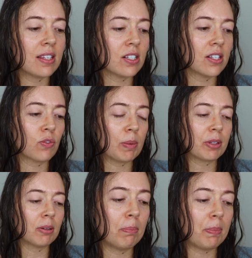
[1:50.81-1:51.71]
This is from
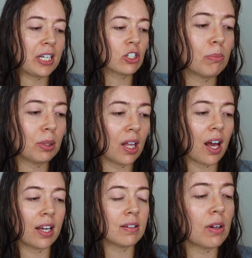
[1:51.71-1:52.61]
their Beach
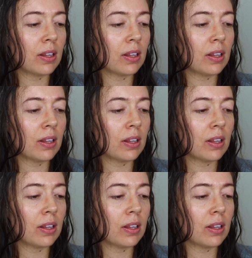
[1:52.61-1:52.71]
Blonde